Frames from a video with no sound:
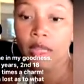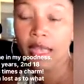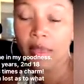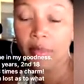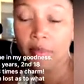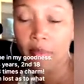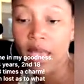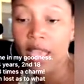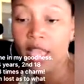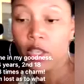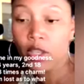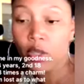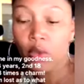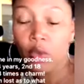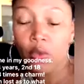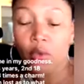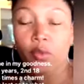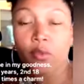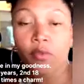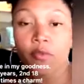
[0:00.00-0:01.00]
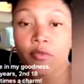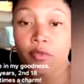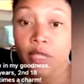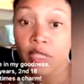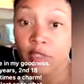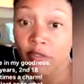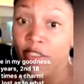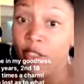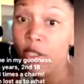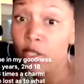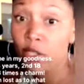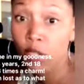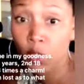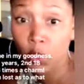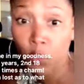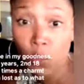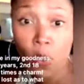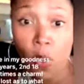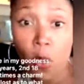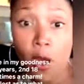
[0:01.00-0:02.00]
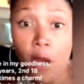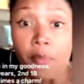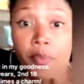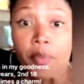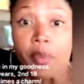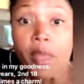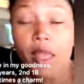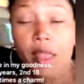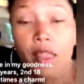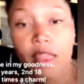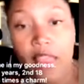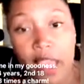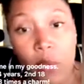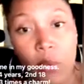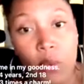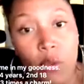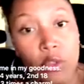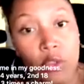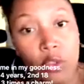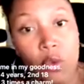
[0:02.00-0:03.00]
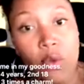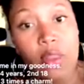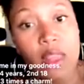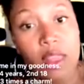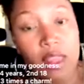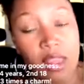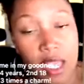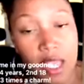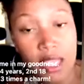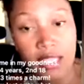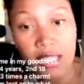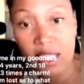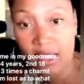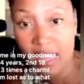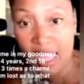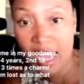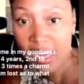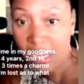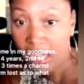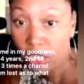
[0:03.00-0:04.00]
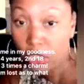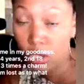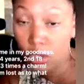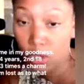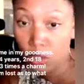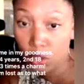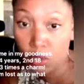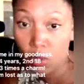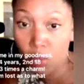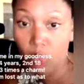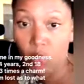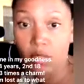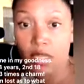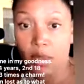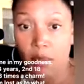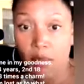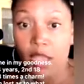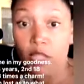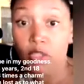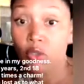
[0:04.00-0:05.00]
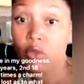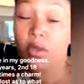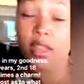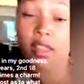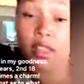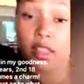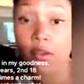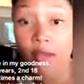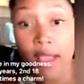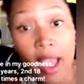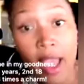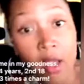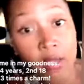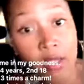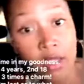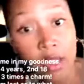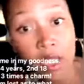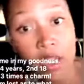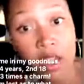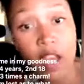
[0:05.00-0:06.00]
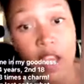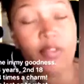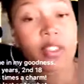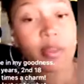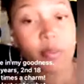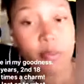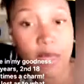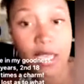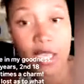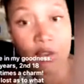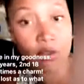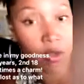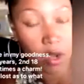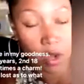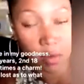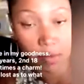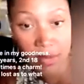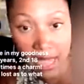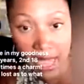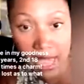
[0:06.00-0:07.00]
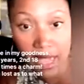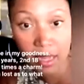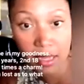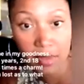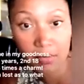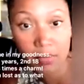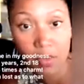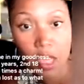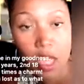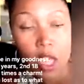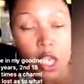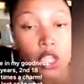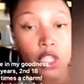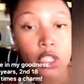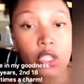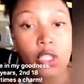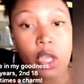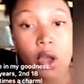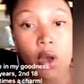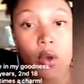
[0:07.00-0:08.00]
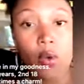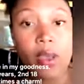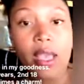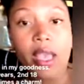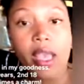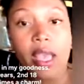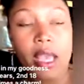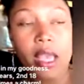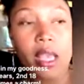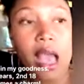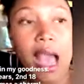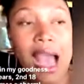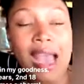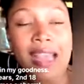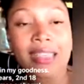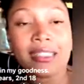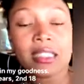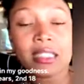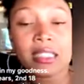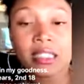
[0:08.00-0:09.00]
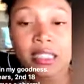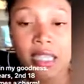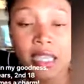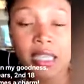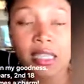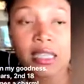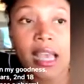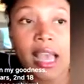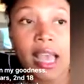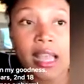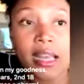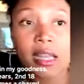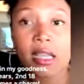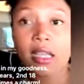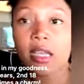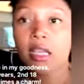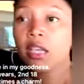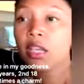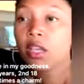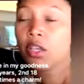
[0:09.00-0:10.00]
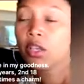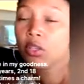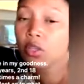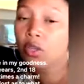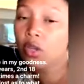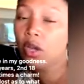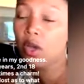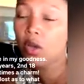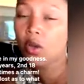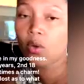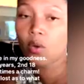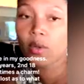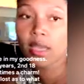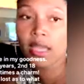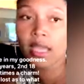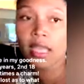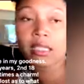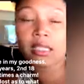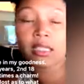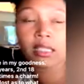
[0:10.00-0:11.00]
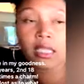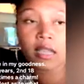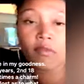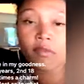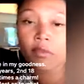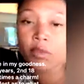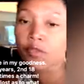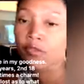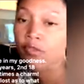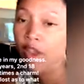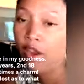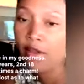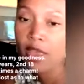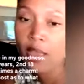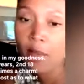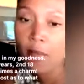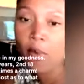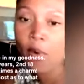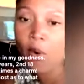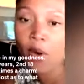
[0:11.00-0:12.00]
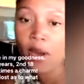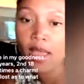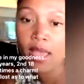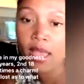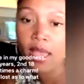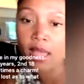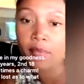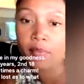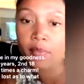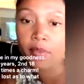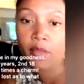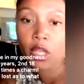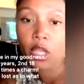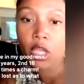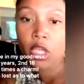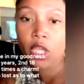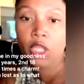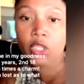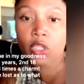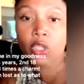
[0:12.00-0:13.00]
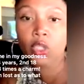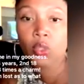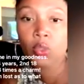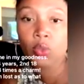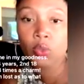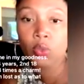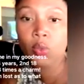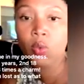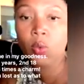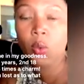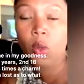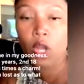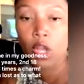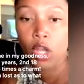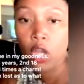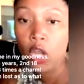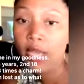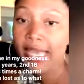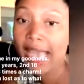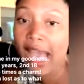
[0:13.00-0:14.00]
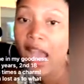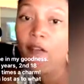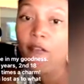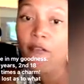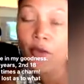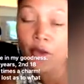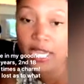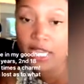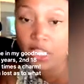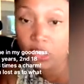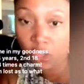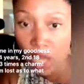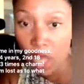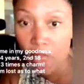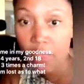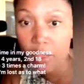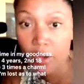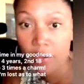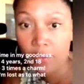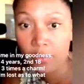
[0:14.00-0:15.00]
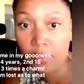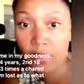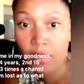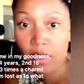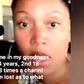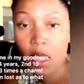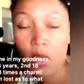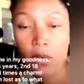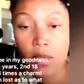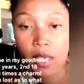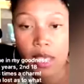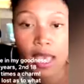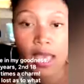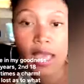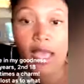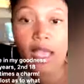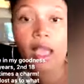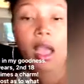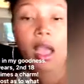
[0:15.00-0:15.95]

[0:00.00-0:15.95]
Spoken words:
make you feel secure, they will do the things that they need to do to make sure that they're healthy enough to be here on the planet. So I just think that, it's very important to look out for each other. Okay?